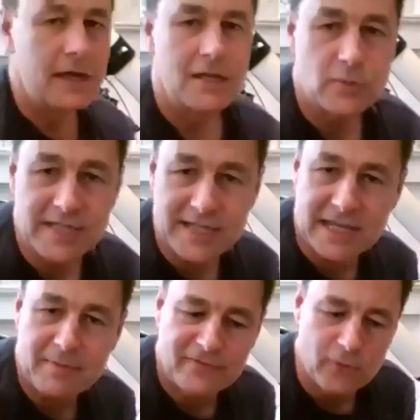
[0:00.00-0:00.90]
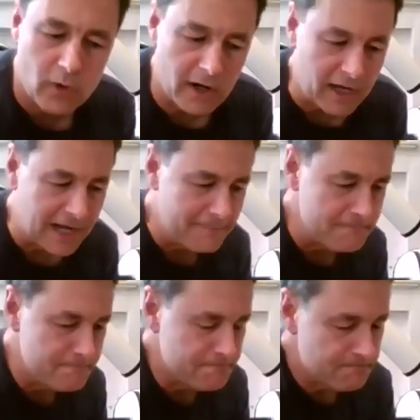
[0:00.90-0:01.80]
So as I said before,
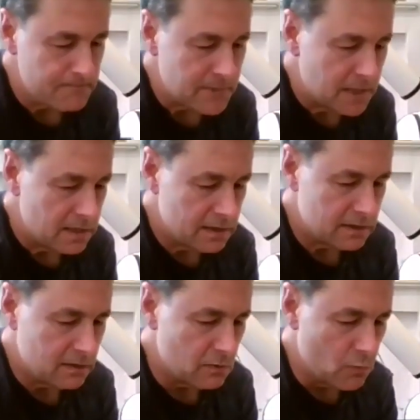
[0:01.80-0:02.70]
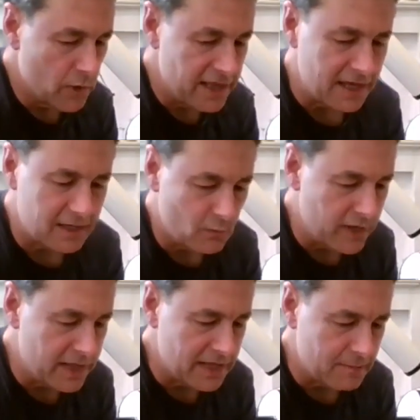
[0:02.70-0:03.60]
um, one of the
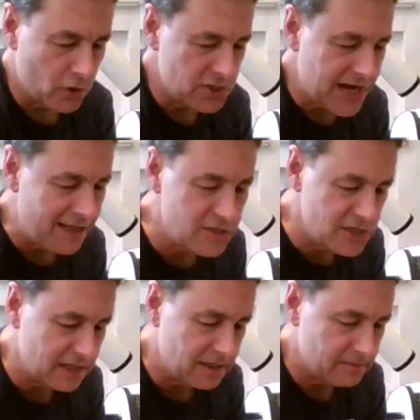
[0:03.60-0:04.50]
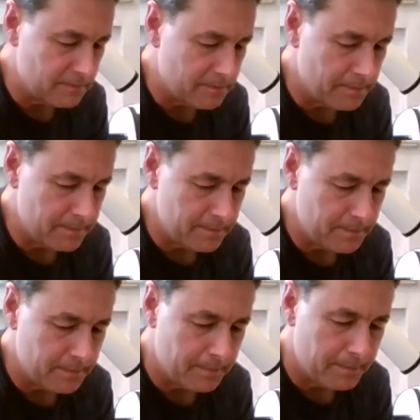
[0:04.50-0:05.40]
one of the more challenging
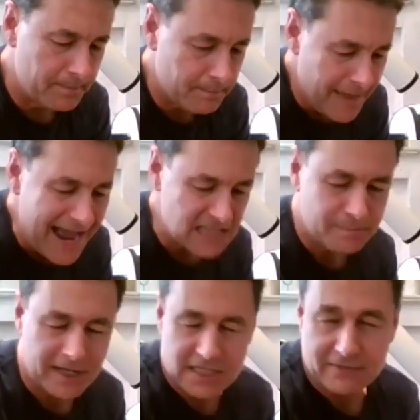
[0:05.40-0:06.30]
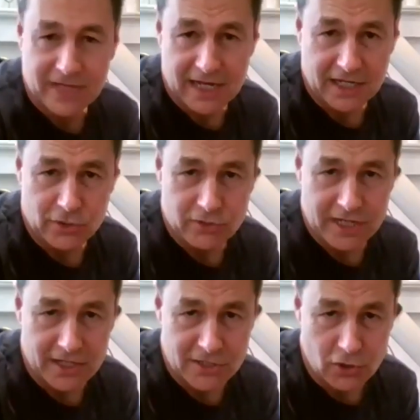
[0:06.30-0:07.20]
aspects of getting a new
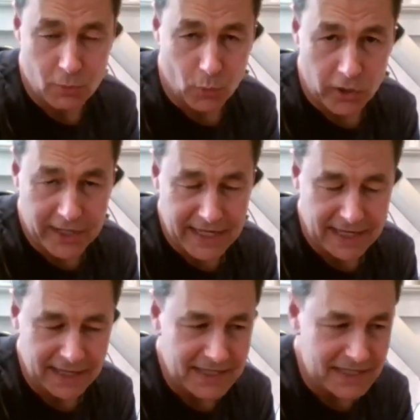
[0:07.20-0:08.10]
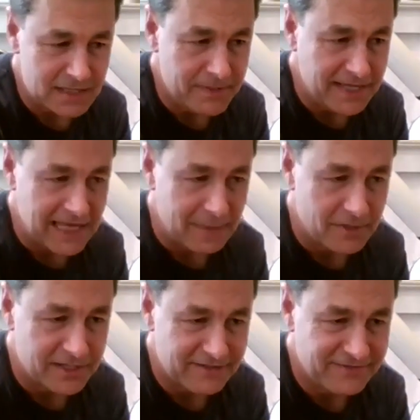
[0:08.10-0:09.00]
telescope working is being able
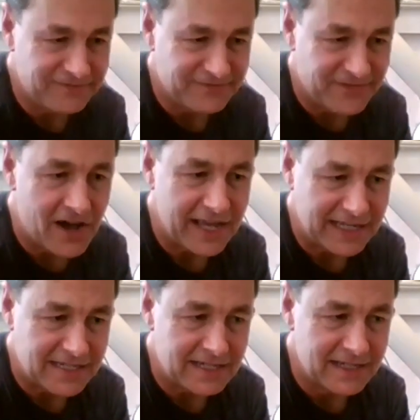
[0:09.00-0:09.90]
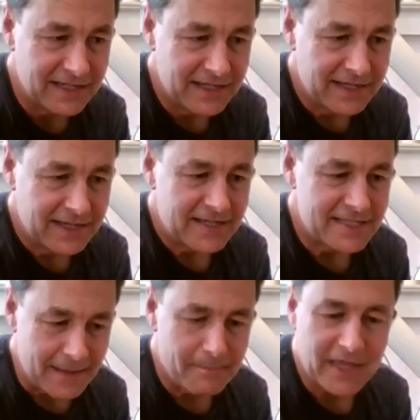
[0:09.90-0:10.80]
to find
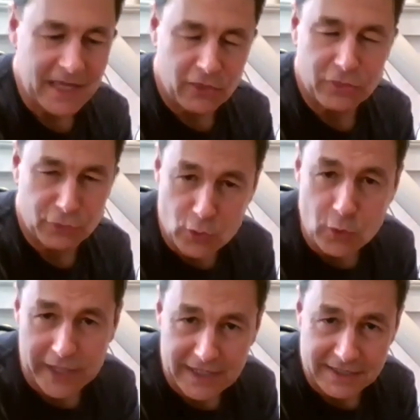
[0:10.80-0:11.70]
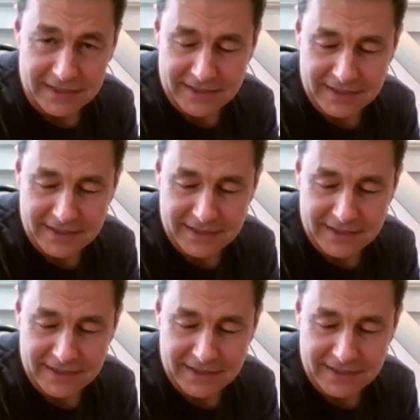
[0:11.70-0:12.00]
something through it